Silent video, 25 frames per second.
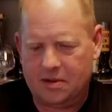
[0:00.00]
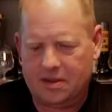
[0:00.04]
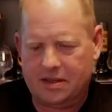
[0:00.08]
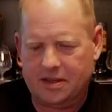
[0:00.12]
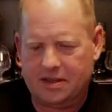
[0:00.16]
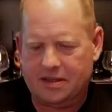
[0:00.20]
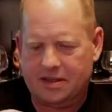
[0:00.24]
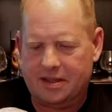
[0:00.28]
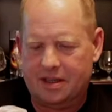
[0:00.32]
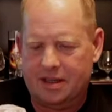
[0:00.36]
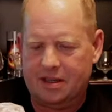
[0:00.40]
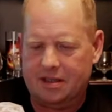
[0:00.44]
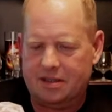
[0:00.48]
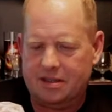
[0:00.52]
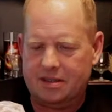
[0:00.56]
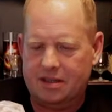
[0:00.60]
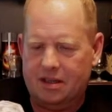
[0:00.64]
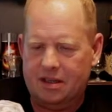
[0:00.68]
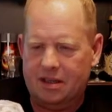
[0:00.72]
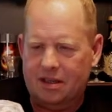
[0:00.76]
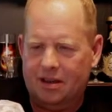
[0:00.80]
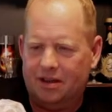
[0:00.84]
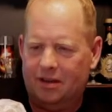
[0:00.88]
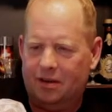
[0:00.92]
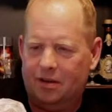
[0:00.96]
You know what this
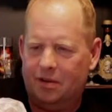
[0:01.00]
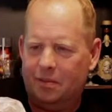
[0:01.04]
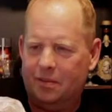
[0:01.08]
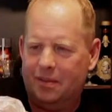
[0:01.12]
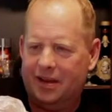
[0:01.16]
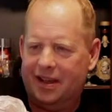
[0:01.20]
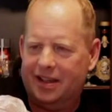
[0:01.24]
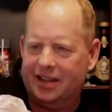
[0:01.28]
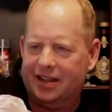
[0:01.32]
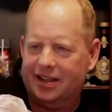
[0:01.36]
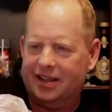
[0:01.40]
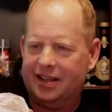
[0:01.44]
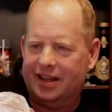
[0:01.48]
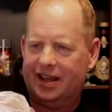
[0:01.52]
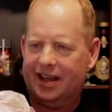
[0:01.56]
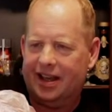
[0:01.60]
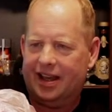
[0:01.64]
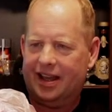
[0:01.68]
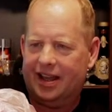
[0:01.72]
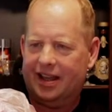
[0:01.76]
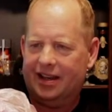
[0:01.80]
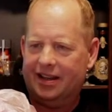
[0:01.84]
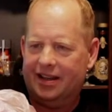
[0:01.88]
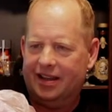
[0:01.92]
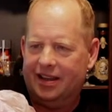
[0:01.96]
is. Oh my
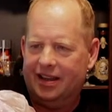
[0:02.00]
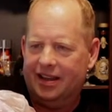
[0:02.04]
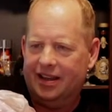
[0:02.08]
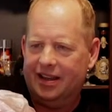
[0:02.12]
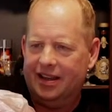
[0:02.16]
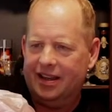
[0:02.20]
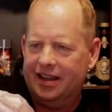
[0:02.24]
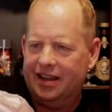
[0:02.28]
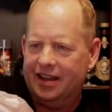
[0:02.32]
God.